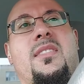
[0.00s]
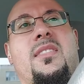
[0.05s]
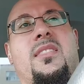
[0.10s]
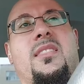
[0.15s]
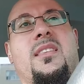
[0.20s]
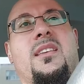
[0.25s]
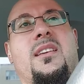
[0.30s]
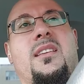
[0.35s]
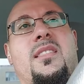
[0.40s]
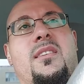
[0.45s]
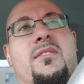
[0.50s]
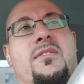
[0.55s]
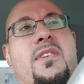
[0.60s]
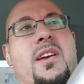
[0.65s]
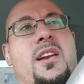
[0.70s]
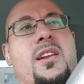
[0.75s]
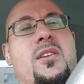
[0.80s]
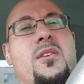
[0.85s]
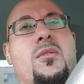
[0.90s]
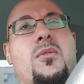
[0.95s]
the
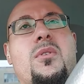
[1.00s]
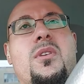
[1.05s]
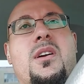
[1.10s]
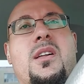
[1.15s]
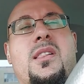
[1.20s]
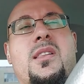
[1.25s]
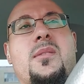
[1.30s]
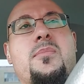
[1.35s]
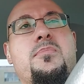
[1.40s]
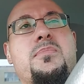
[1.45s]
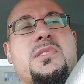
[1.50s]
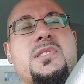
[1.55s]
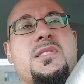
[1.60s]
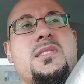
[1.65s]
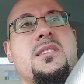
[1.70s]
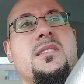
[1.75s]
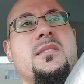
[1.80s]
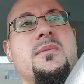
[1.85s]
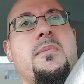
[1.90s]
video clips